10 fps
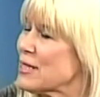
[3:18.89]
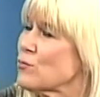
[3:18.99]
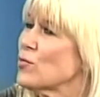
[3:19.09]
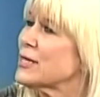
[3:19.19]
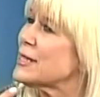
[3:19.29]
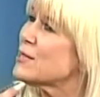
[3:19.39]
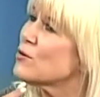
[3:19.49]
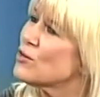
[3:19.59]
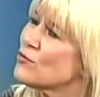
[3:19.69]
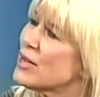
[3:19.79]
and once they're
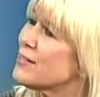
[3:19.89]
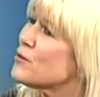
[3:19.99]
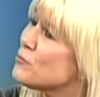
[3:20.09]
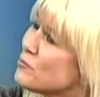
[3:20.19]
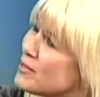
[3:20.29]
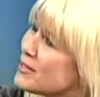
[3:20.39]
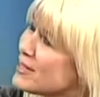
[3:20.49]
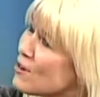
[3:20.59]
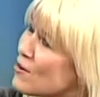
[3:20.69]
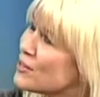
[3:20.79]
ingrained, they're
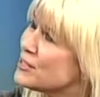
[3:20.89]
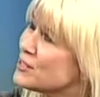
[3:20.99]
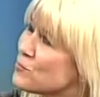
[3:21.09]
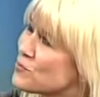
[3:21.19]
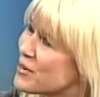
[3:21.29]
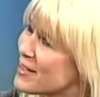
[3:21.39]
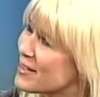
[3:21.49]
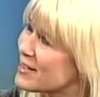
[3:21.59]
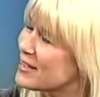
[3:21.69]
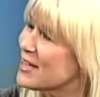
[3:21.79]
really hard to break.